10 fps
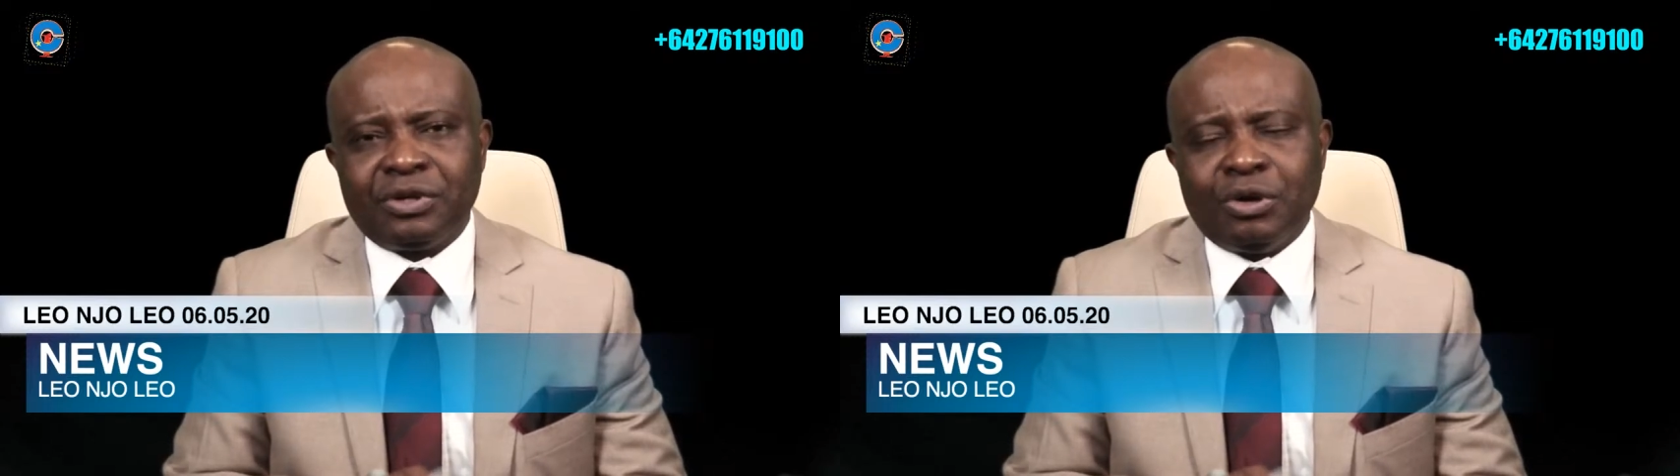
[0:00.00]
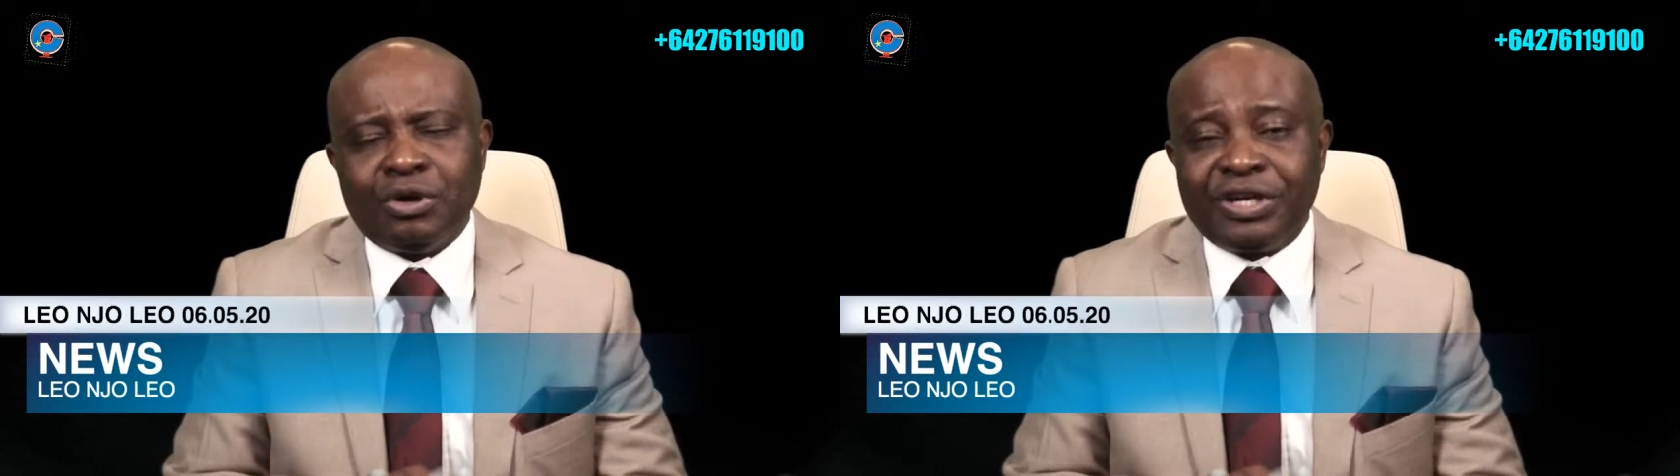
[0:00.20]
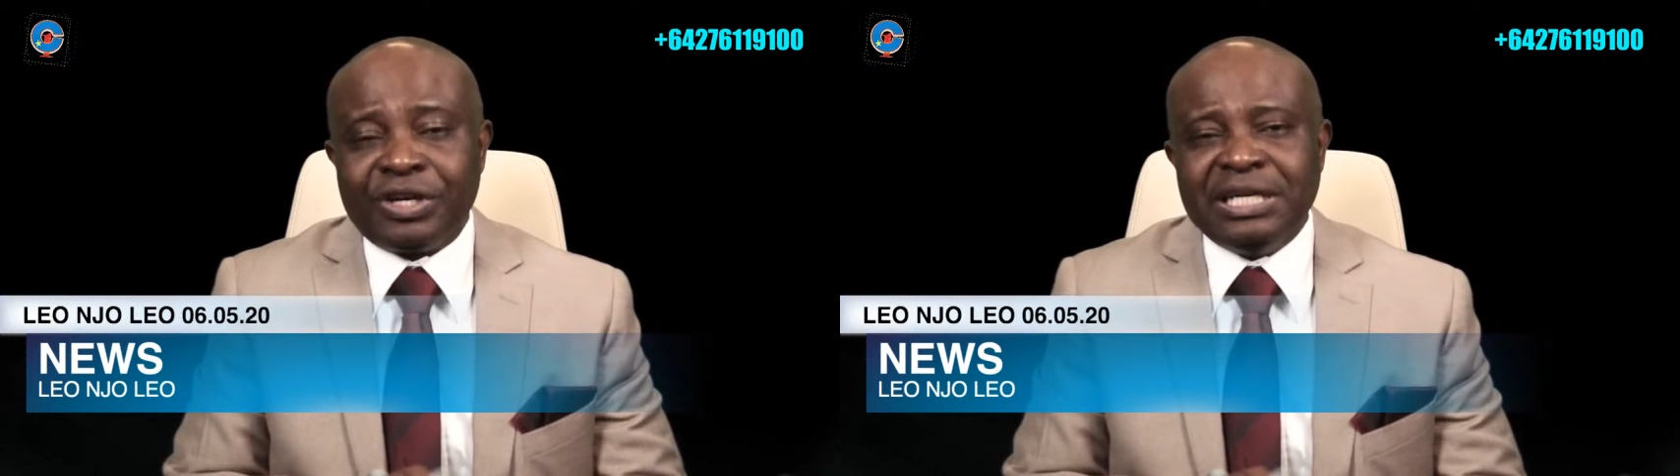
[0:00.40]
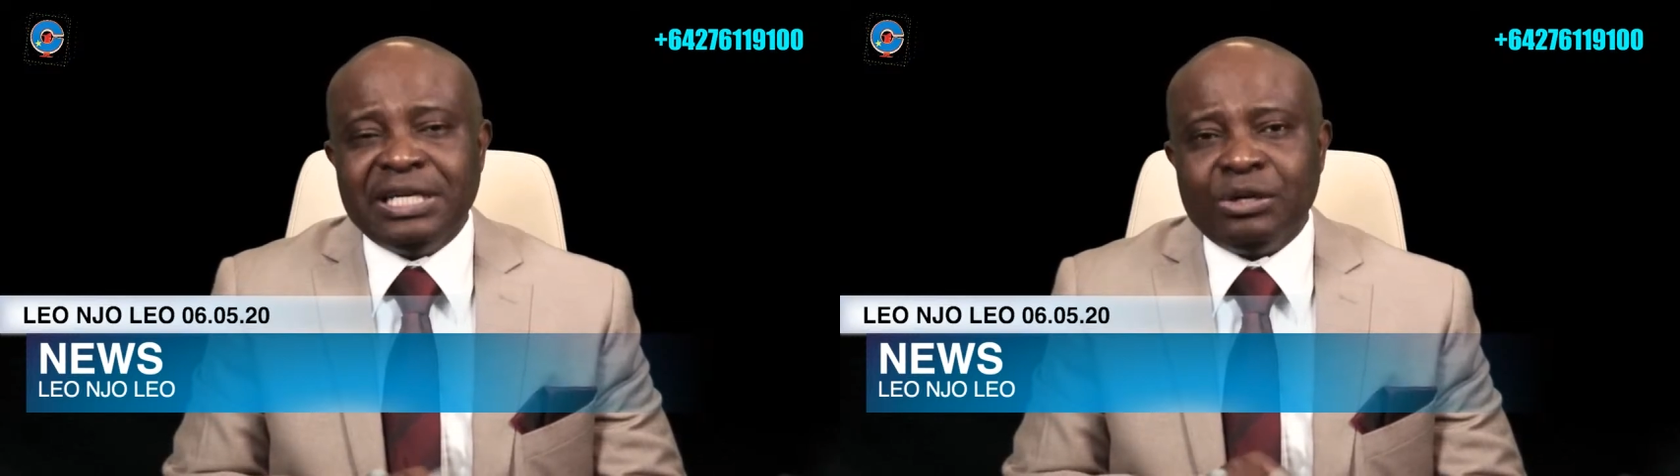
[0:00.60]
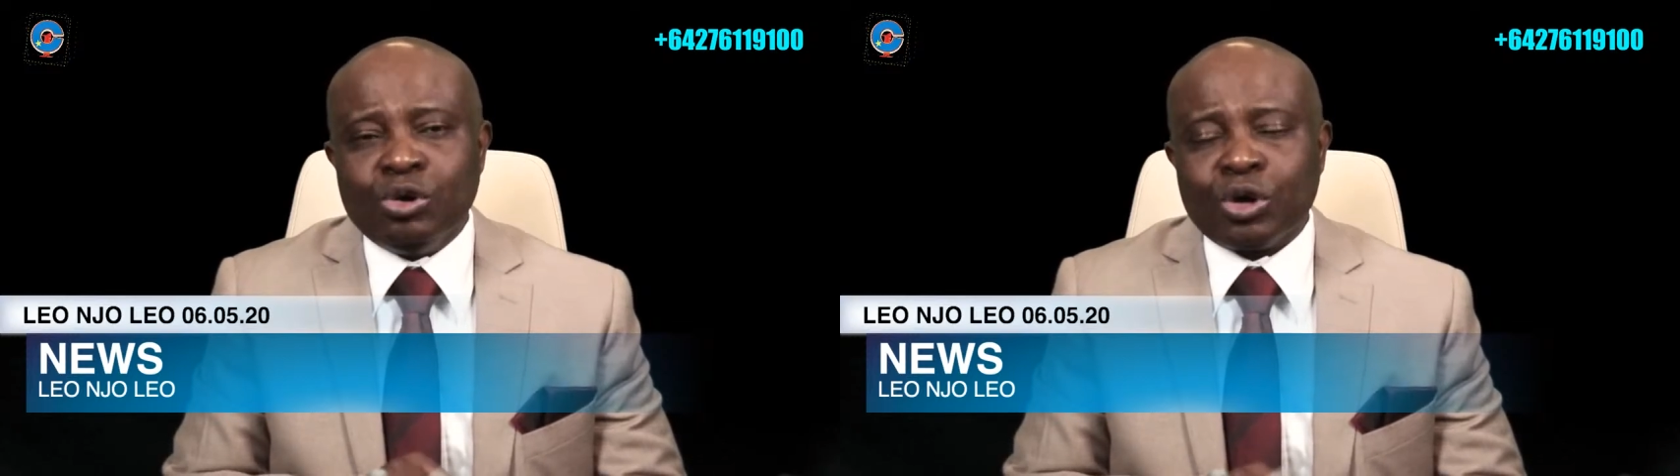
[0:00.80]
of killing
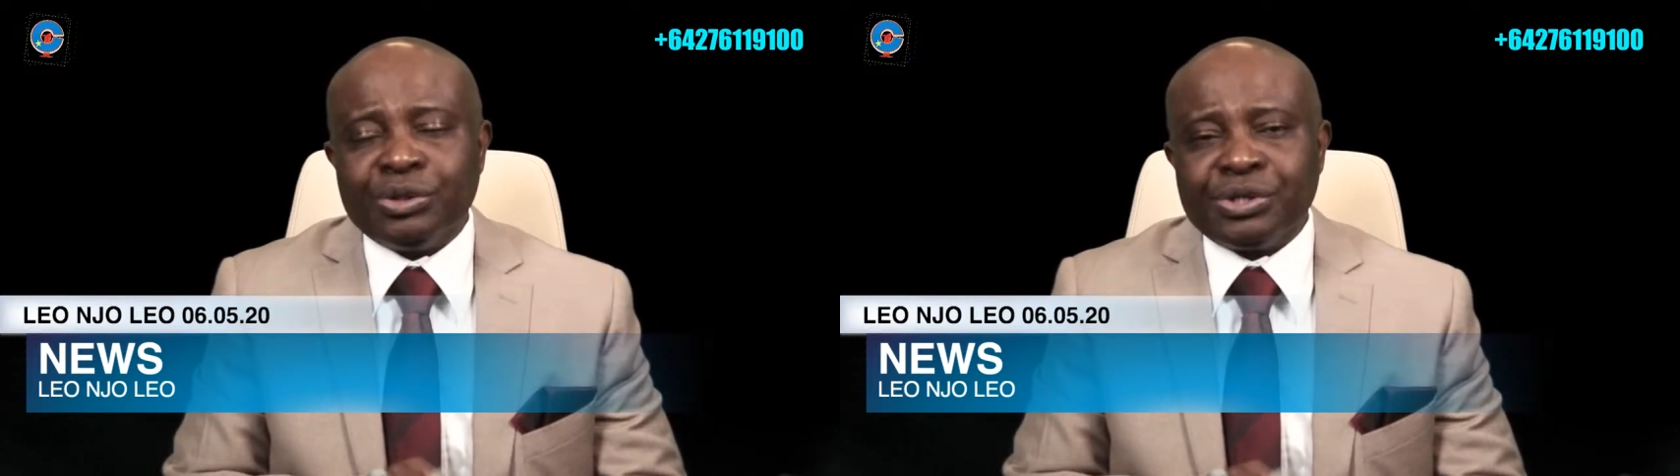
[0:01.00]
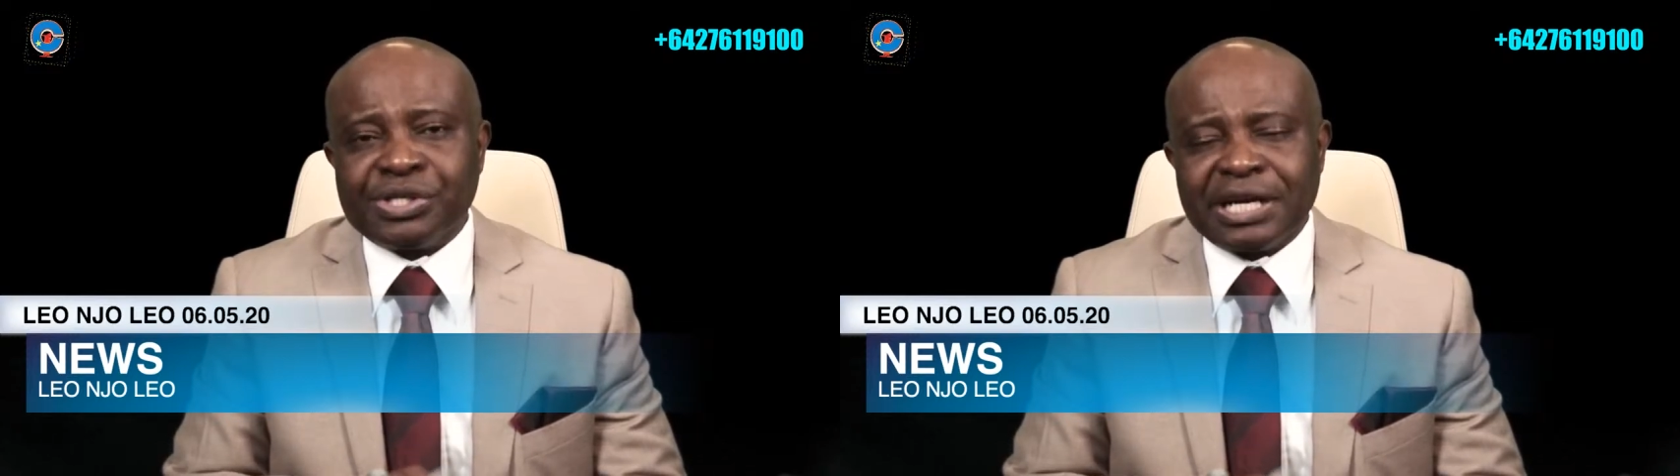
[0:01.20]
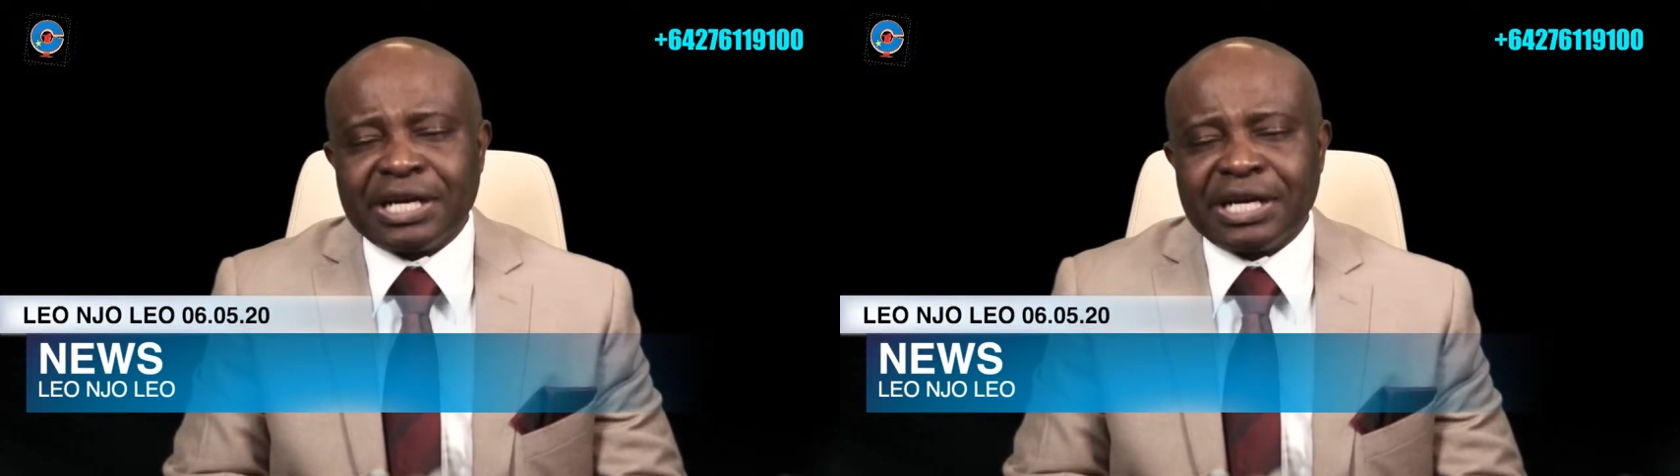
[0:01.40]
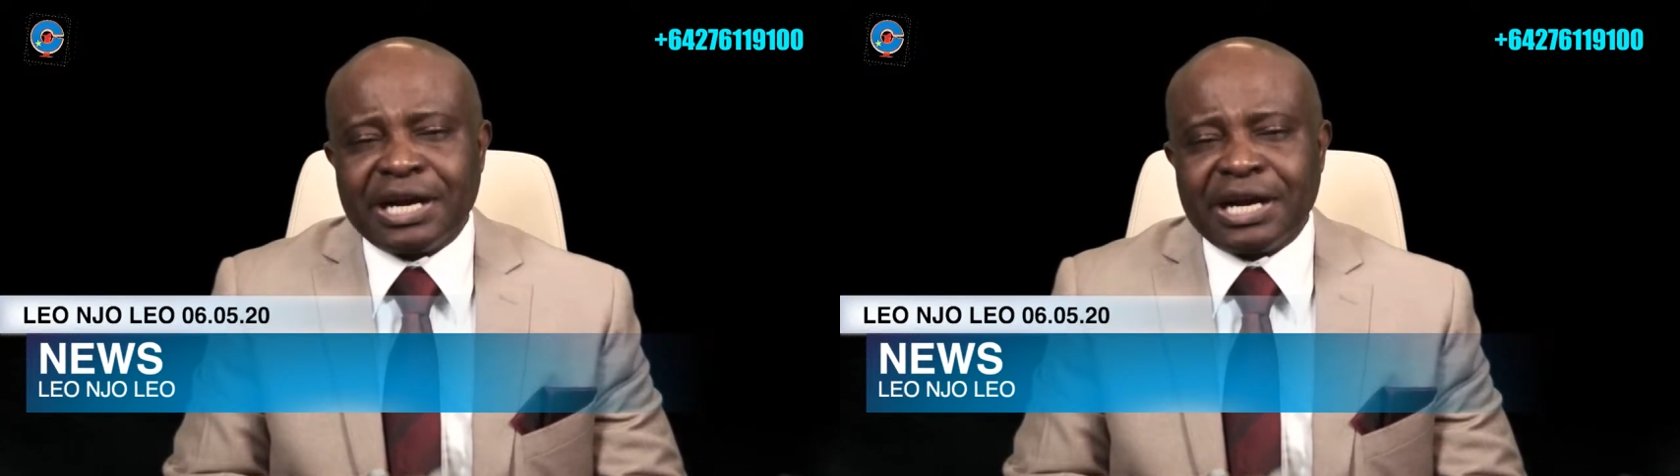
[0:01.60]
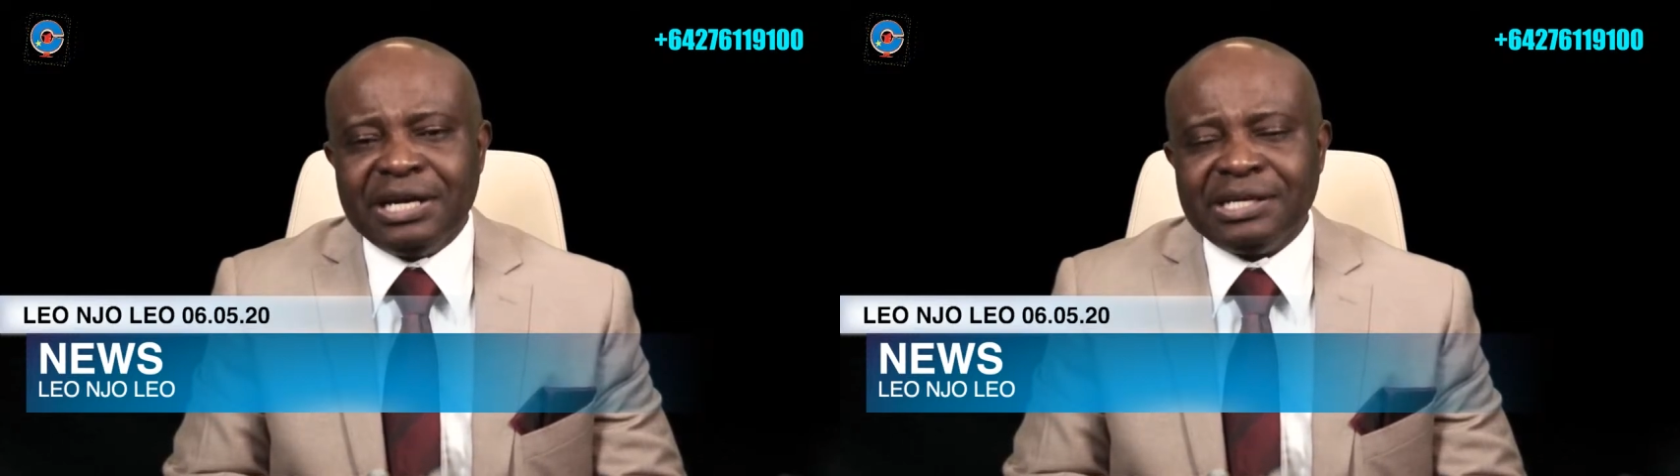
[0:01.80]
Laurent Désiré
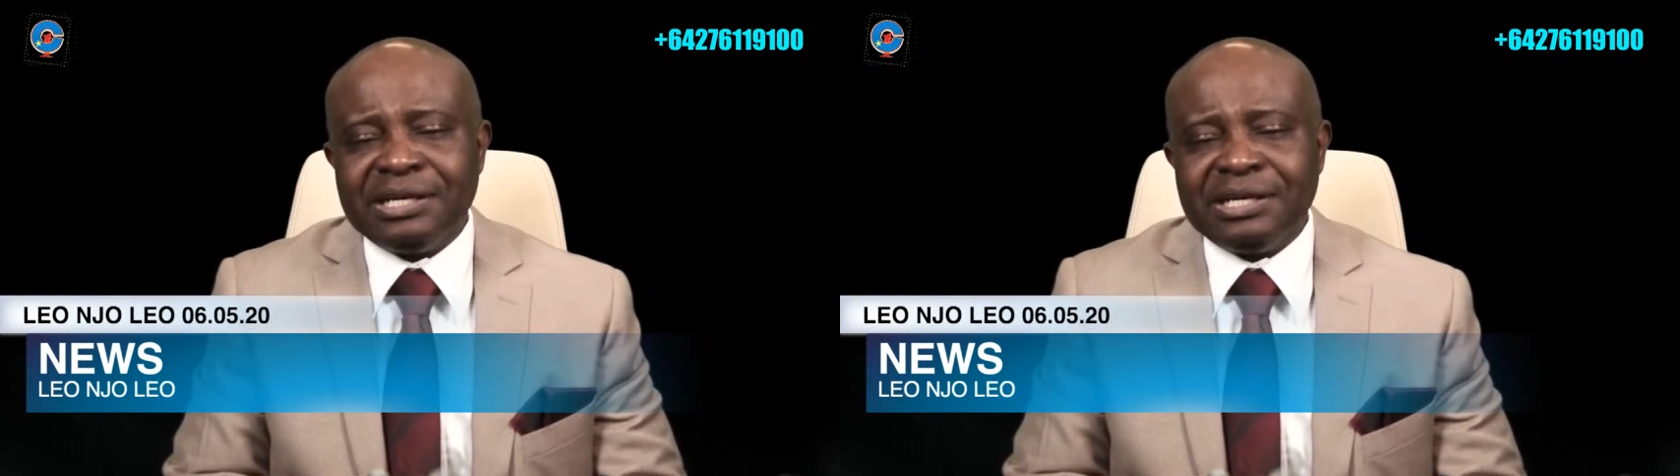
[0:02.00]
Kabila.